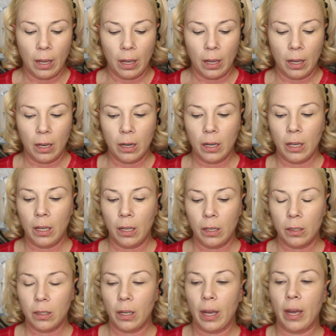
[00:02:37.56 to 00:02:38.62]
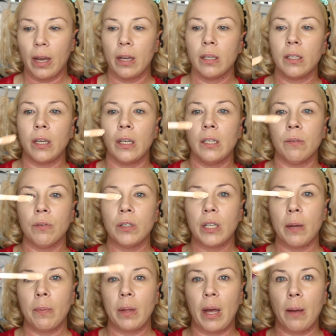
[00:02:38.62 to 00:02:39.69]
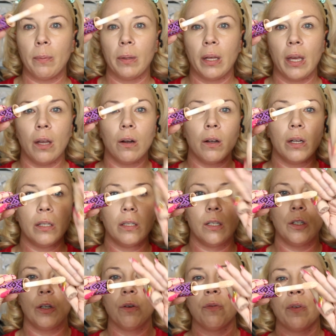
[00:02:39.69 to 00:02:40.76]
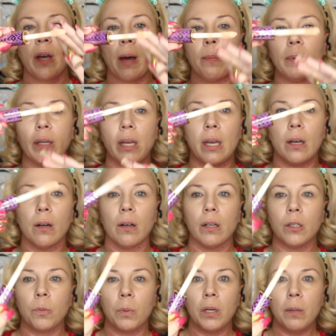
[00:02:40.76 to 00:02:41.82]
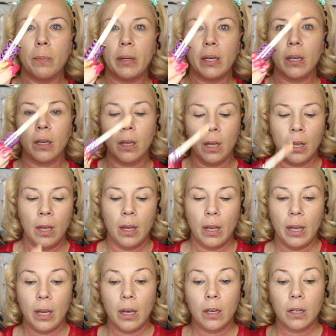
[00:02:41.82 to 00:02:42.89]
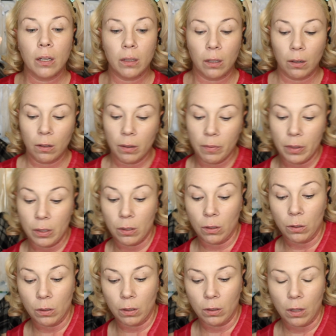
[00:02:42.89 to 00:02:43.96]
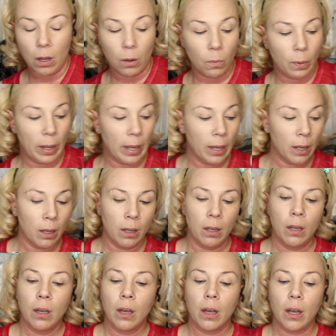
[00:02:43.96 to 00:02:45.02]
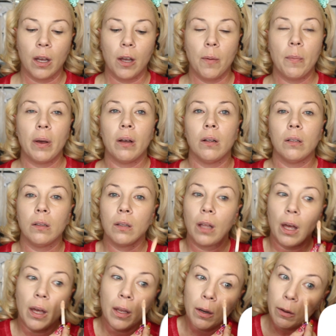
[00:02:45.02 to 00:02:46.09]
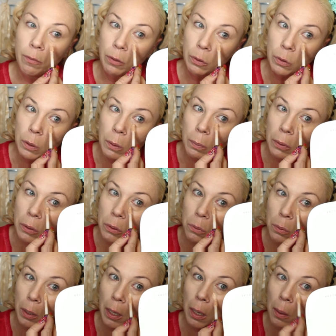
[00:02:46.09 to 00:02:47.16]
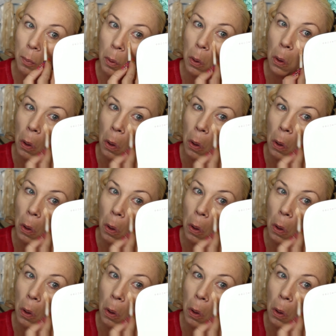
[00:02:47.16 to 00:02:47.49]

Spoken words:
and it has a different type of applicator. It's a doe foot applicator. It's pretty big, and a little of this goes a long way. A lot of YouTubers rave